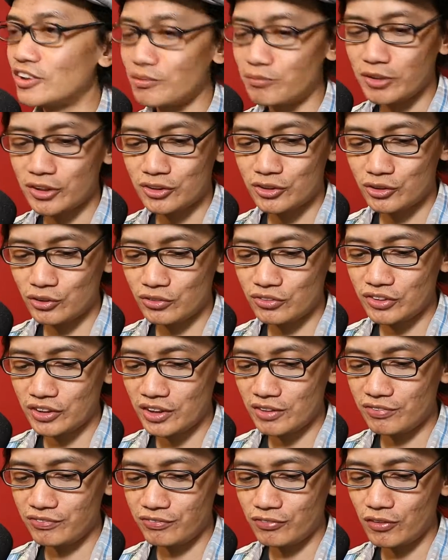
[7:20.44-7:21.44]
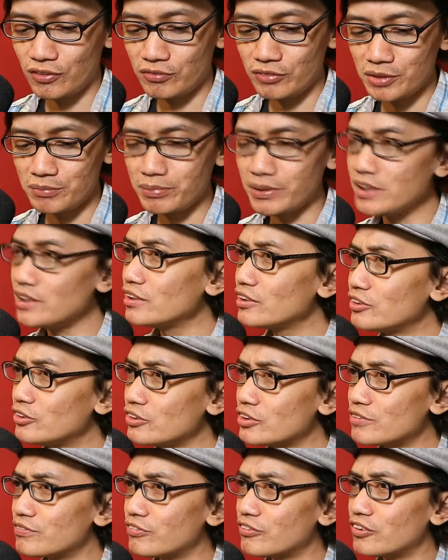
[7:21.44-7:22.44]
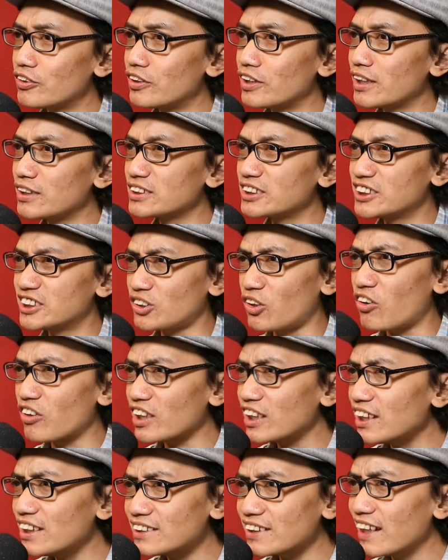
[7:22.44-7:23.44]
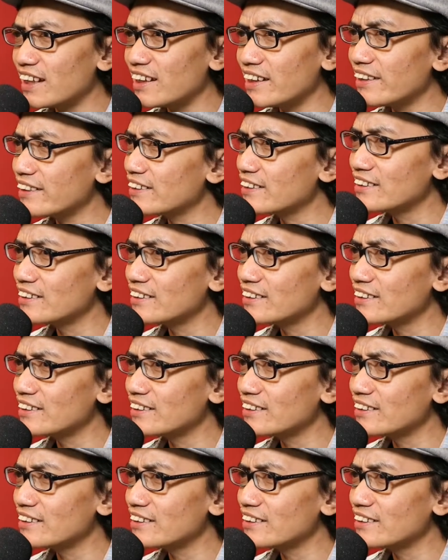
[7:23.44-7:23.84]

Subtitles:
number 2, 3, 4 will be used for storytelling?